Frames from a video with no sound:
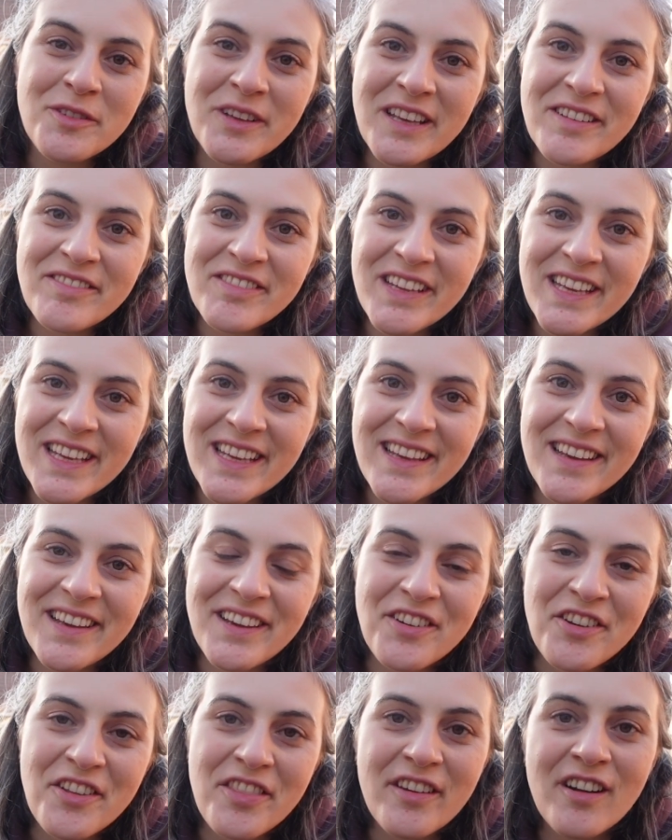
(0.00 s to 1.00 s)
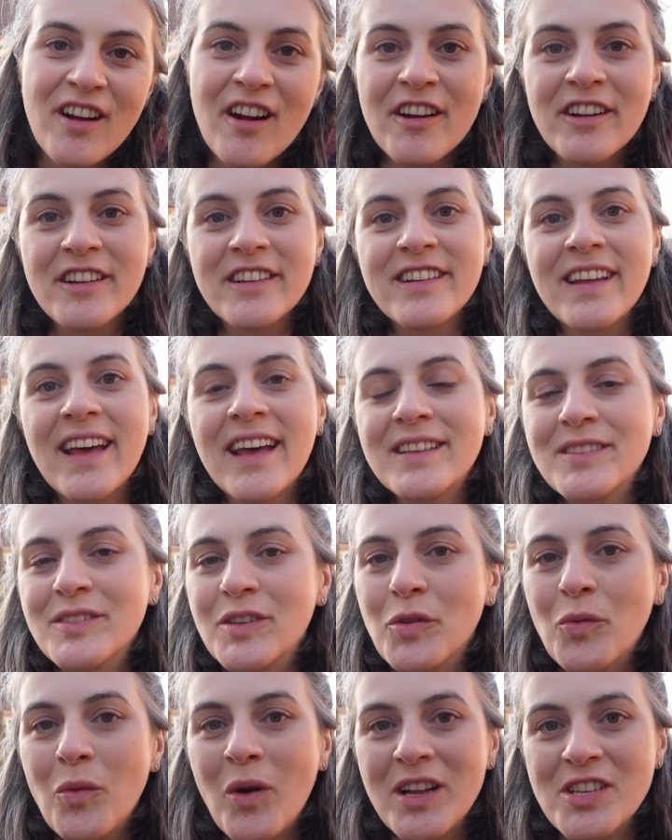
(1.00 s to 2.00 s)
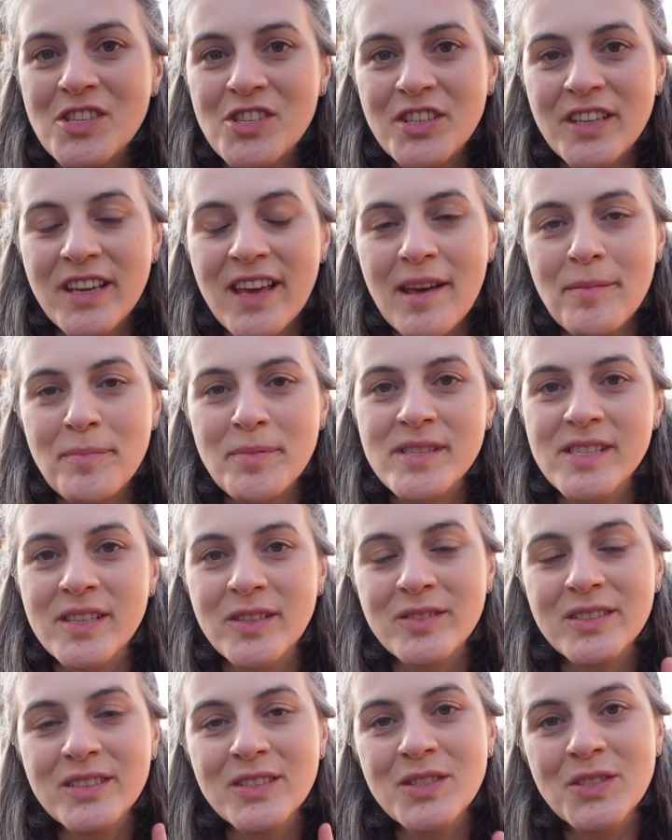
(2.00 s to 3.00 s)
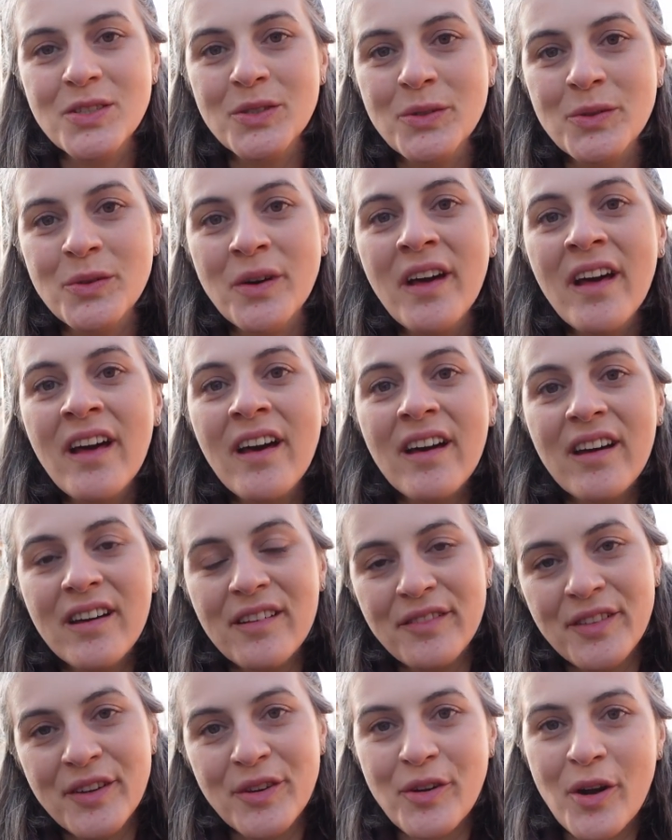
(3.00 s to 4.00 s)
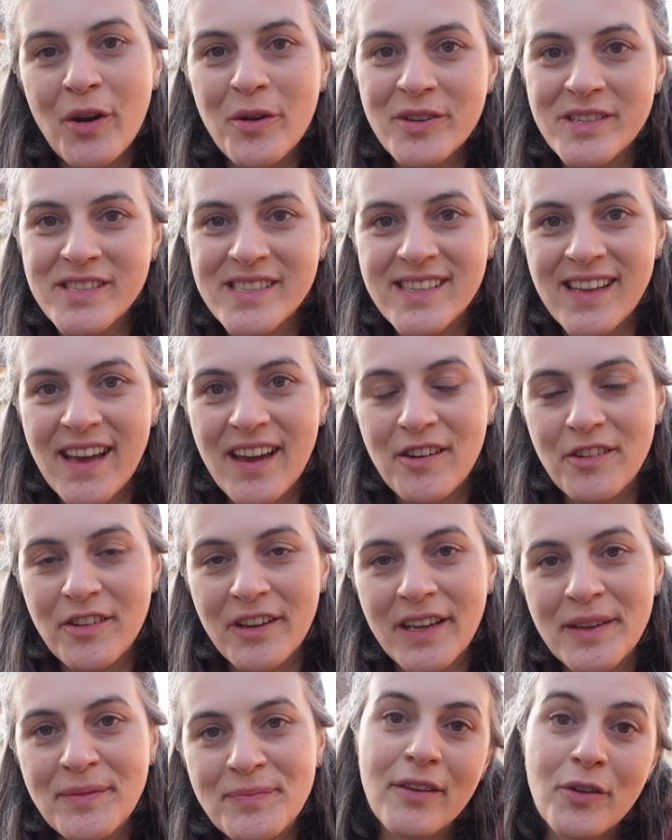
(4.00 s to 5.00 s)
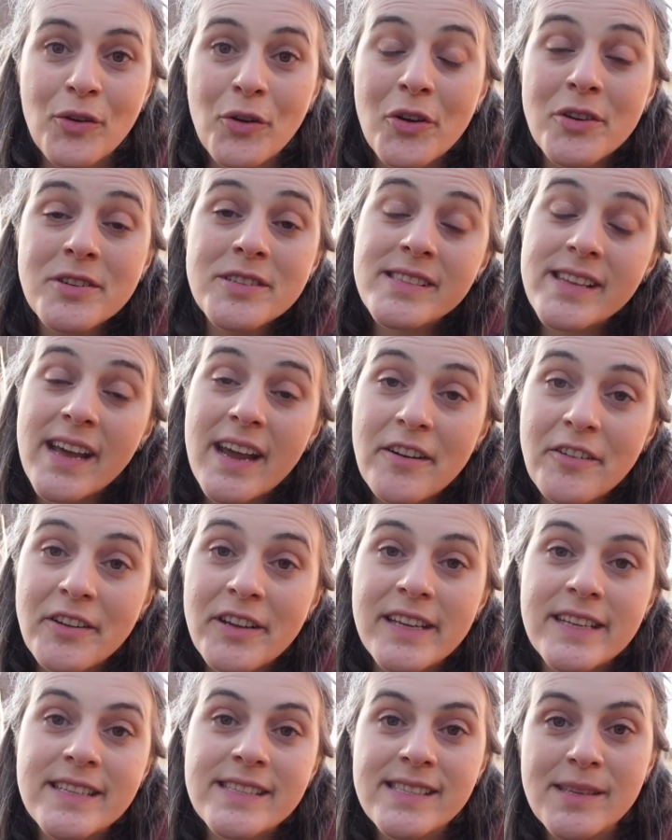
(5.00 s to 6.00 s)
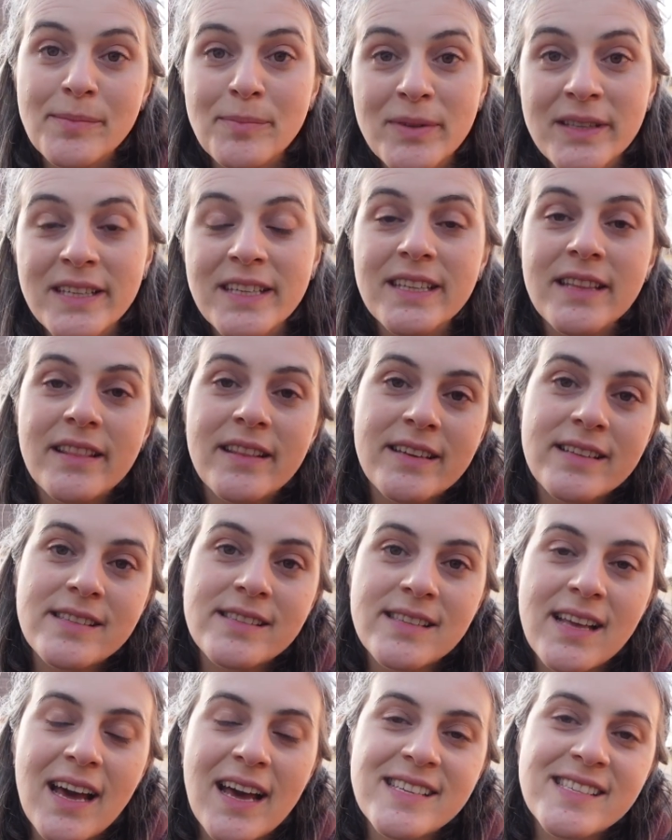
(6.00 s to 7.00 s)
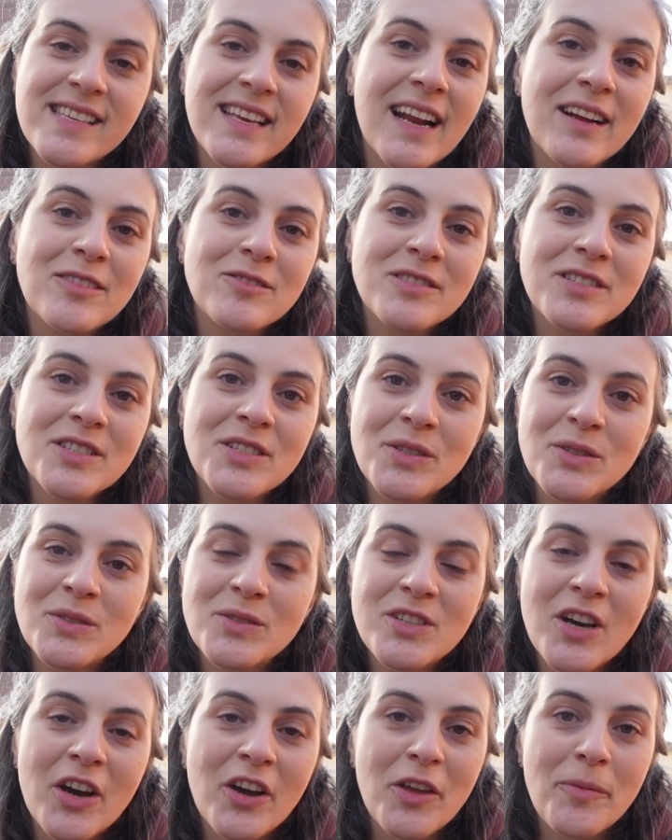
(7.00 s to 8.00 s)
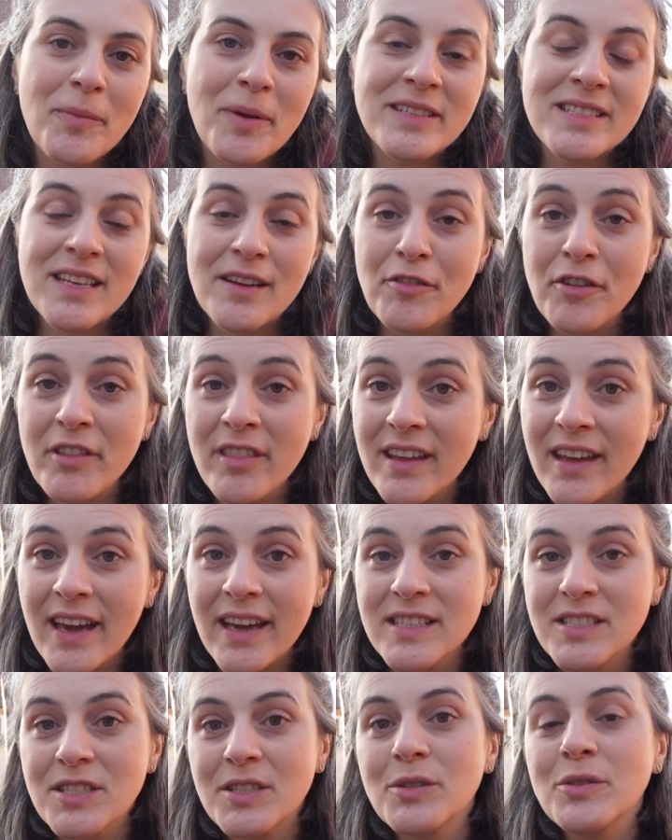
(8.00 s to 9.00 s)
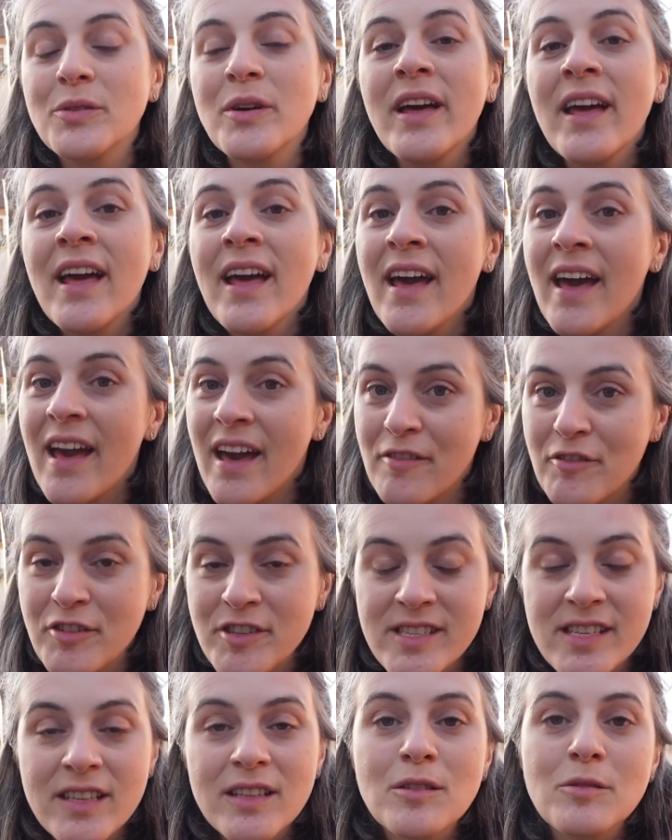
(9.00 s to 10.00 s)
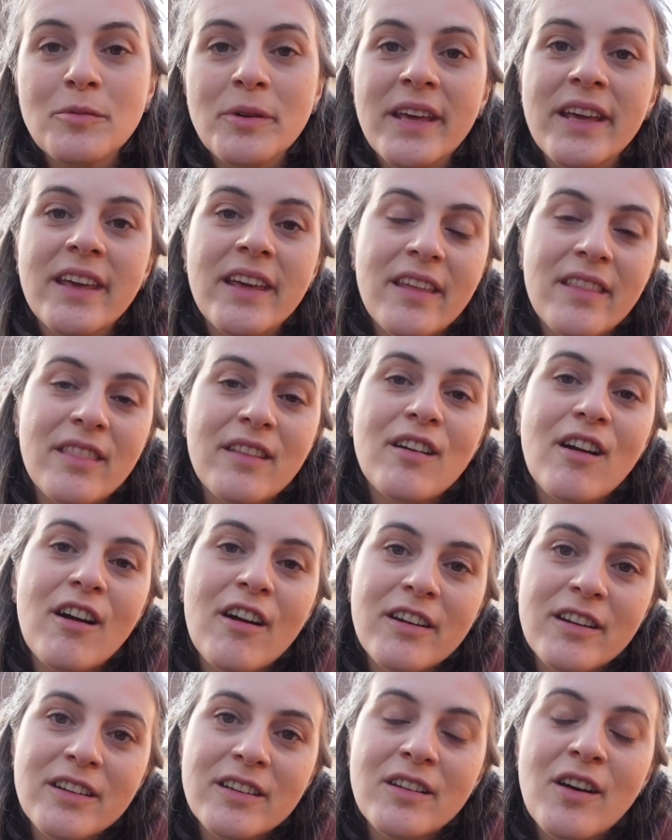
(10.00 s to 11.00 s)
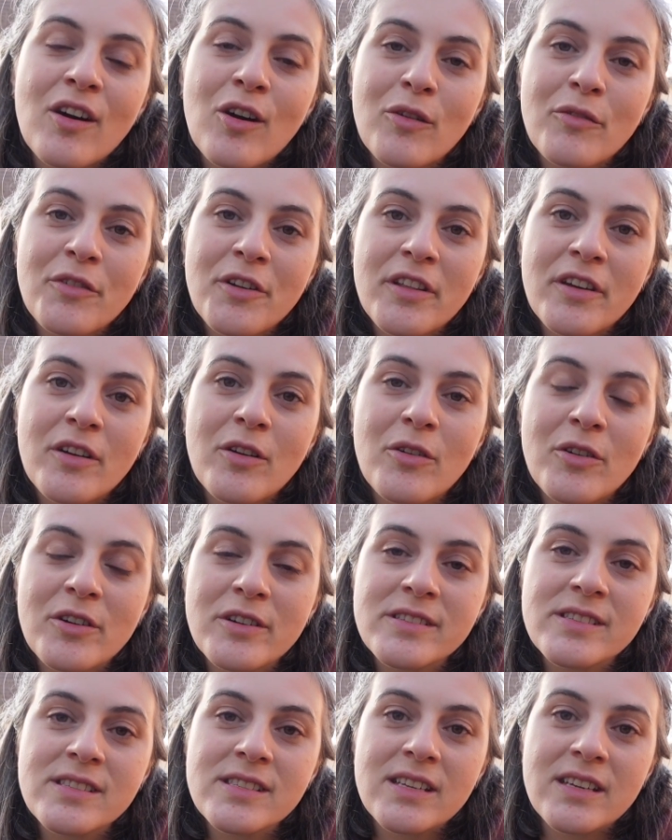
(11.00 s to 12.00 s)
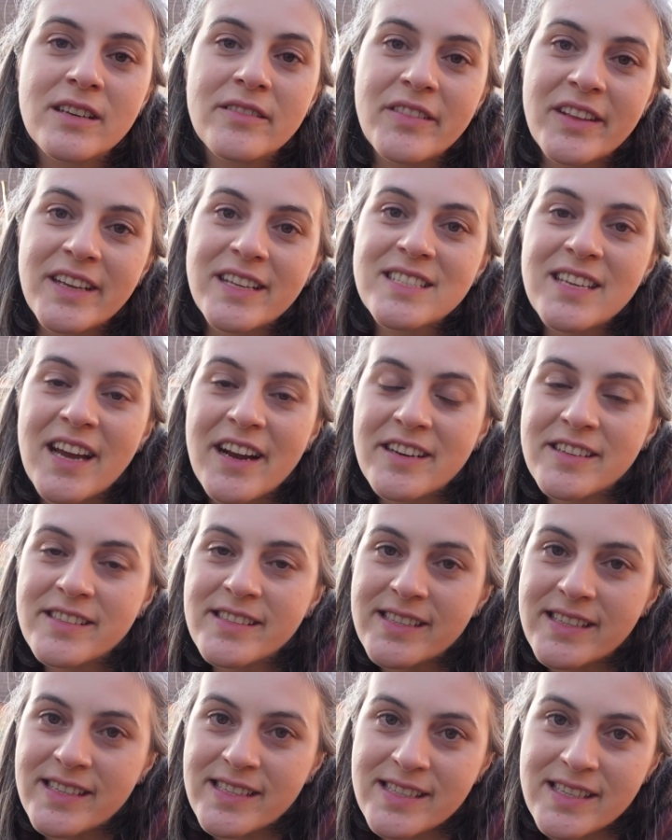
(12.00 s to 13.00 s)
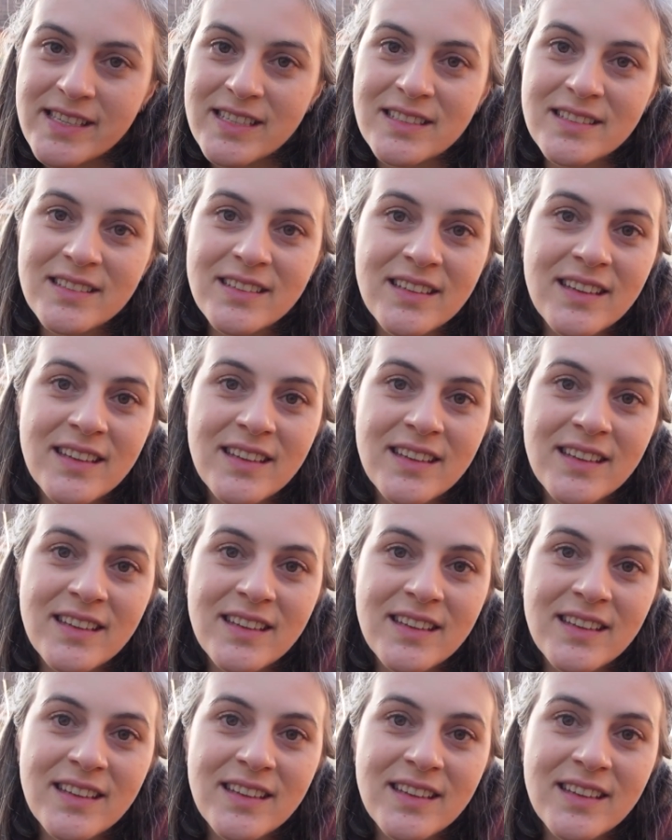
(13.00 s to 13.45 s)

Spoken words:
evening here in the garden and you're watching episode 2 of The Grower's Diary. The Grower's Diary is simply this. I set out to document everything I do every single week in the garden over the course of the entire season.